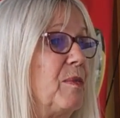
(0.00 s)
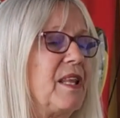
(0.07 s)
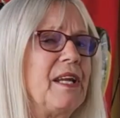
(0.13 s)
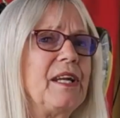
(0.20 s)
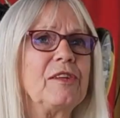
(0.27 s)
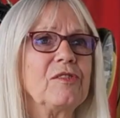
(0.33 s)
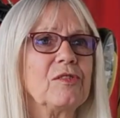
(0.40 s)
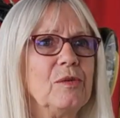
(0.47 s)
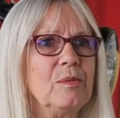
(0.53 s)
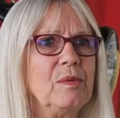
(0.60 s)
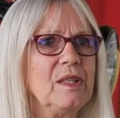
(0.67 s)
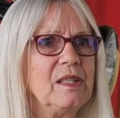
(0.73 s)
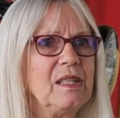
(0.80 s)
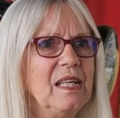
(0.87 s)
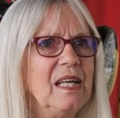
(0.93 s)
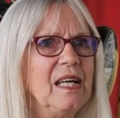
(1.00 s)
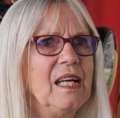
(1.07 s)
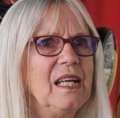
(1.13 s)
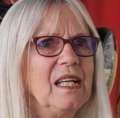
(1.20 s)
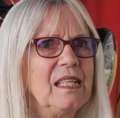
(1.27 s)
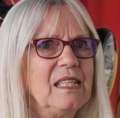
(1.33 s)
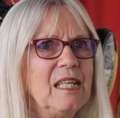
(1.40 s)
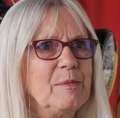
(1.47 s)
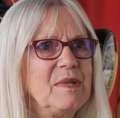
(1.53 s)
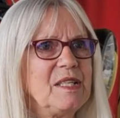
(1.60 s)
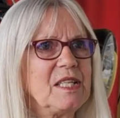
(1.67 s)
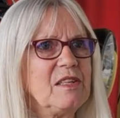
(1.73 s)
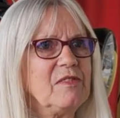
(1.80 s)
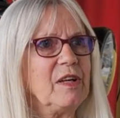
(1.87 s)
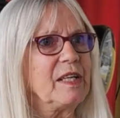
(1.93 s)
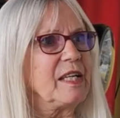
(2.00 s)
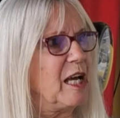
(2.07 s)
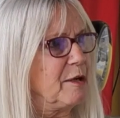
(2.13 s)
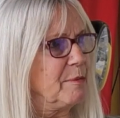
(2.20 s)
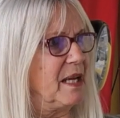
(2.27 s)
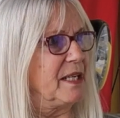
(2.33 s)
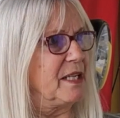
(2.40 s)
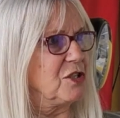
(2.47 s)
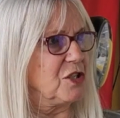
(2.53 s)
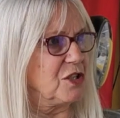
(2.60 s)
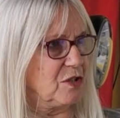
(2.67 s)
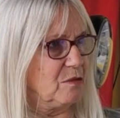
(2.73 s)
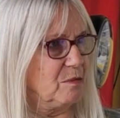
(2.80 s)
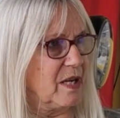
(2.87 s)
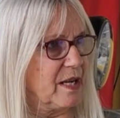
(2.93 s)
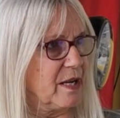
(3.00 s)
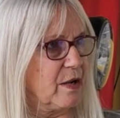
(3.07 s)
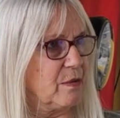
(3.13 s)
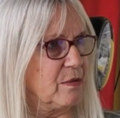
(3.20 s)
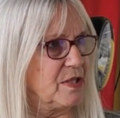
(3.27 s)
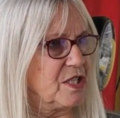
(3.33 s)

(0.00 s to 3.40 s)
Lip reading: But then I thought, well, let me see if I can manage it on my own.